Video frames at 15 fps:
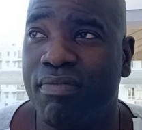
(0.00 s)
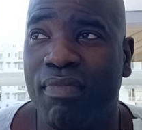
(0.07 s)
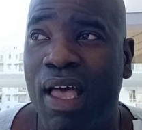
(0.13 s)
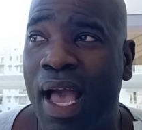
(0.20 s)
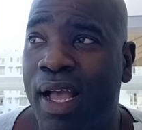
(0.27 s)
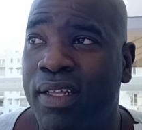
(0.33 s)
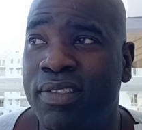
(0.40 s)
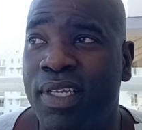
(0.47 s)

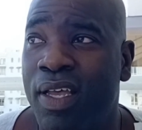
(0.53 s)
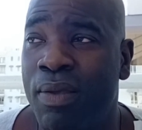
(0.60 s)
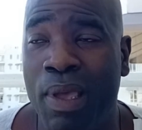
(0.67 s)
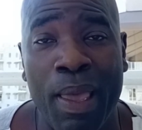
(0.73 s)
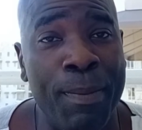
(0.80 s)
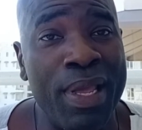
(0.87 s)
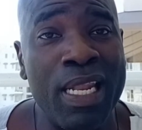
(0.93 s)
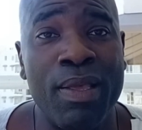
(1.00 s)
I can tell you,
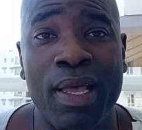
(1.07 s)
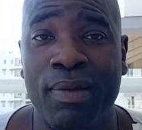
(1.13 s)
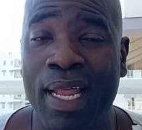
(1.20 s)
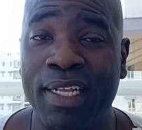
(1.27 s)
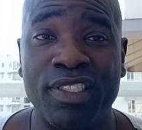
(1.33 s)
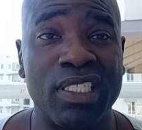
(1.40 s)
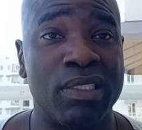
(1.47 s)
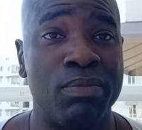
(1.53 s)
and many, and
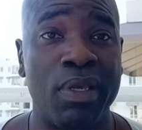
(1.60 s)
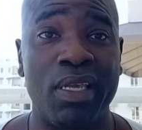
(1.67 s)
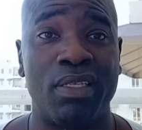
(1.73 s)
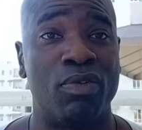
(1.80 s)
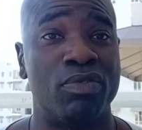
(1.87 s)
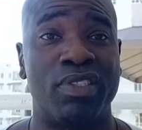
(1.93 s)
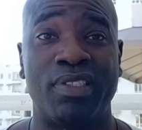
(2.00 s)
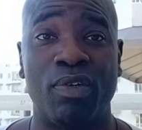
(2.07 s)
not just me.
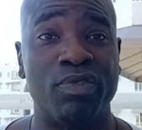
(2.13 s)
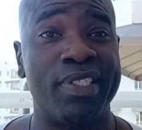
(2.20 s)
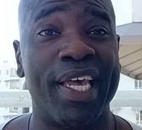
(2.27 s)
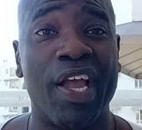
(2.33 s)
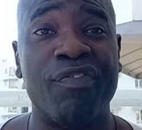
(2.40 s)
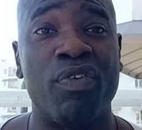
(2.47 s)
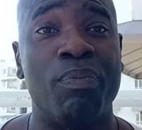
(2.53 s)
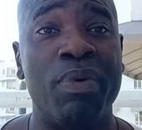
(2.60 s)
Don't don't take
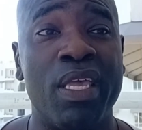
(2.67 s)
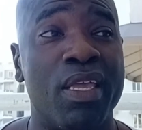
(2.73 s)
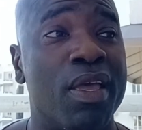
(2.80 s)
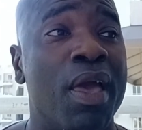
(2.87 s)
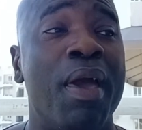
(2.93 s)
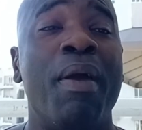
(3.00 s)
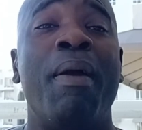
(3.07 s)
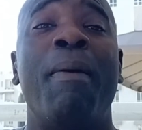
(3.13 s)
it from me.